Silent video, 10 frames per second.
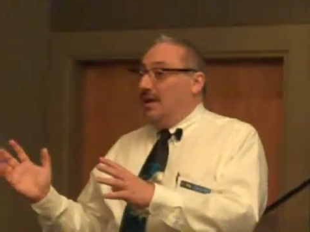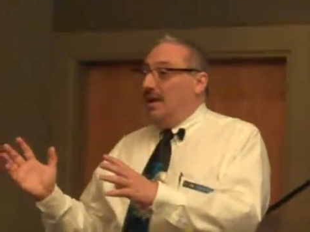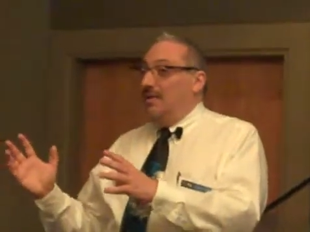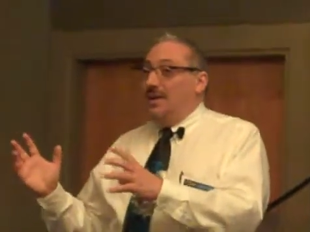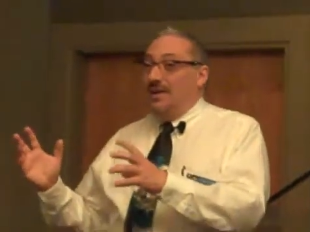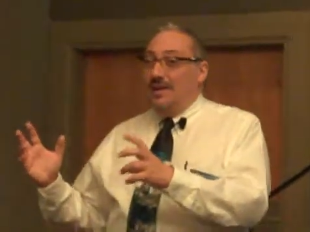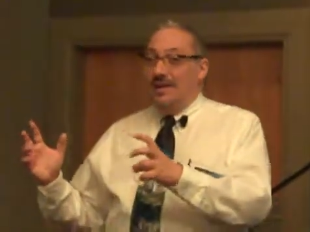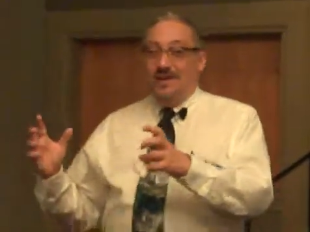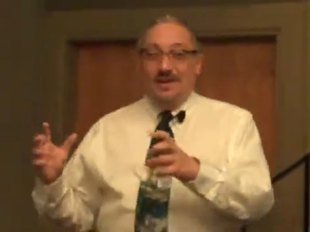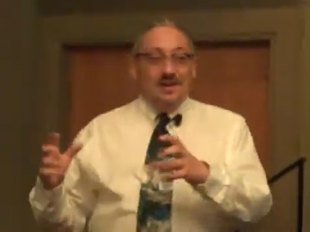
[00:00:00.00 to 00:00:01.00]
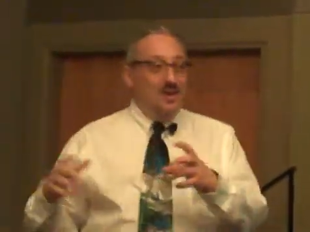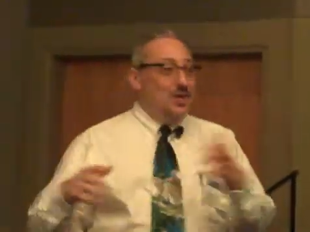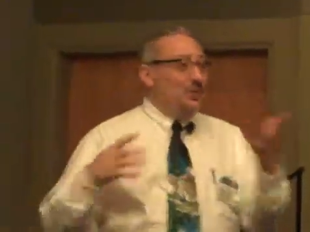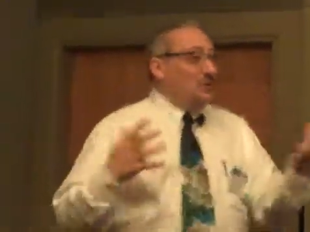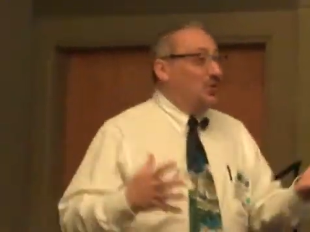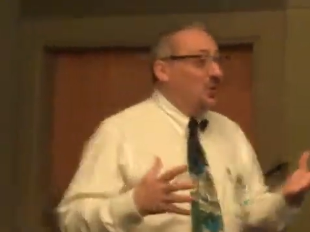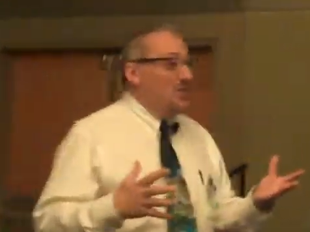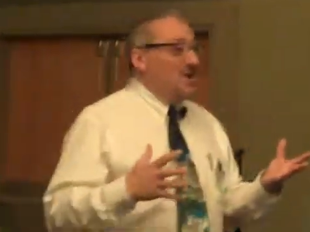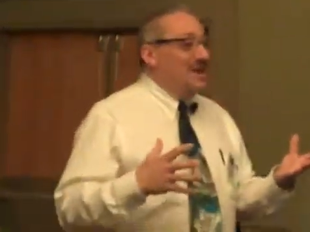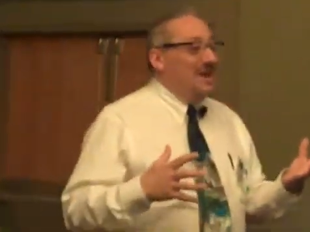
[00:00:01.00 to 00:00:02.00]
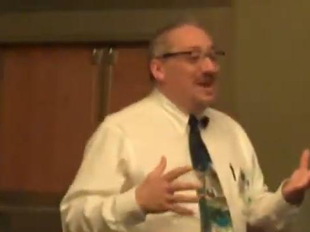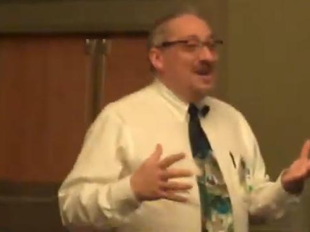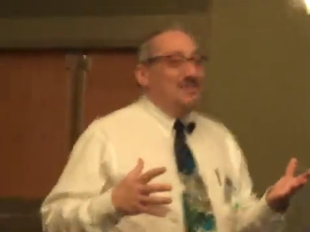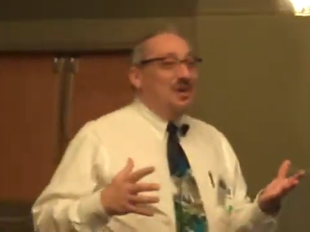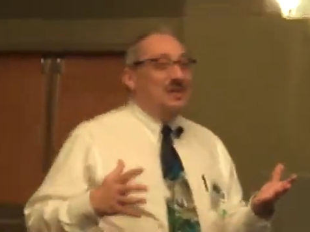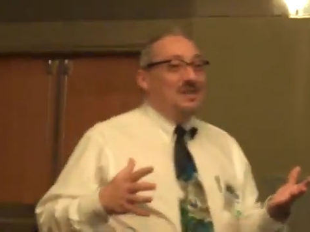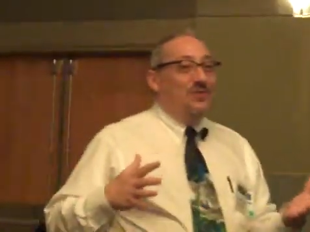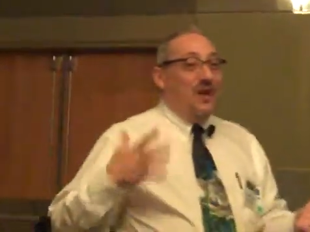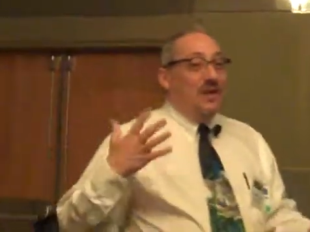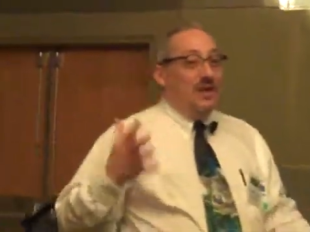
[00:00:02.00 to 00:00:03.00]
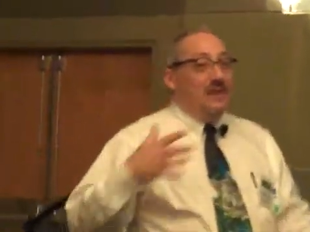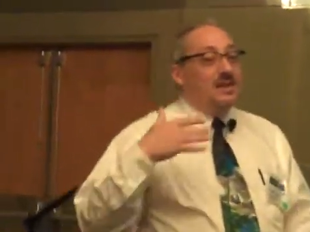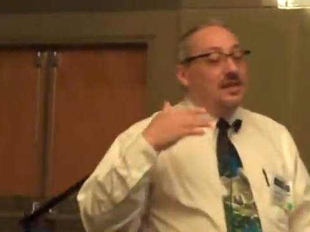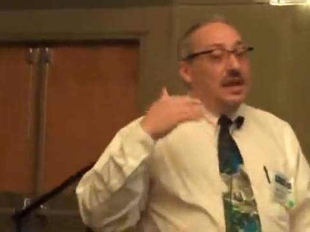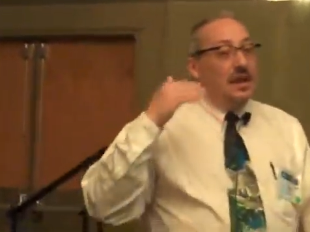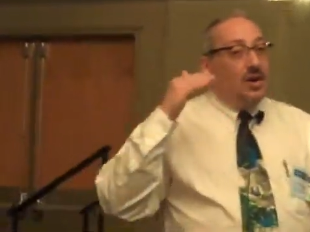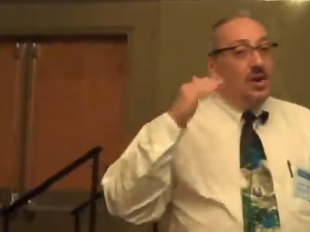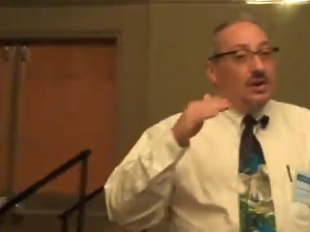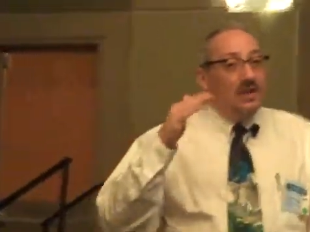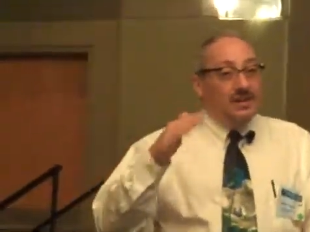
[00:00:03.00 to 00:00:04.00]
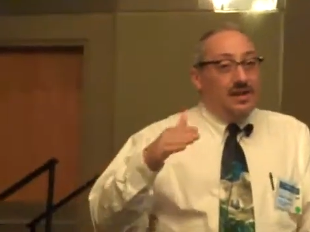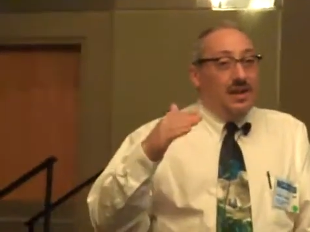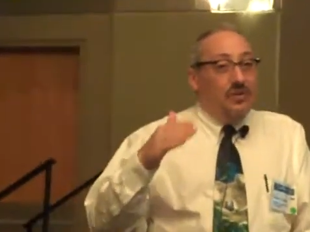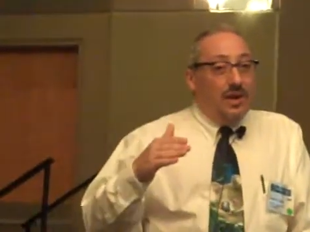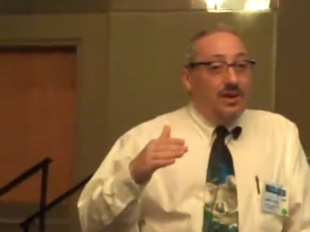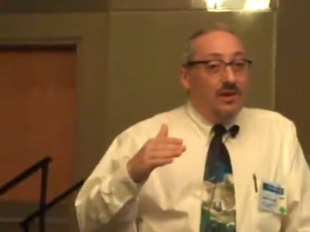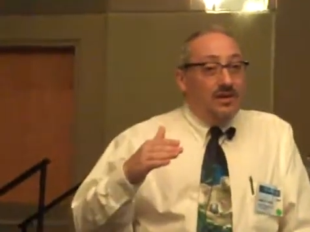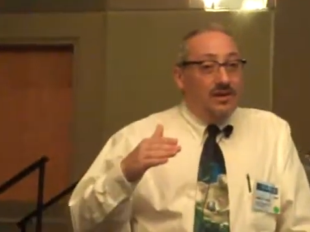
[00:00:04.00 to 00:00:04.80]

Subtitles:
That's true. But it's fun. They are listening, right?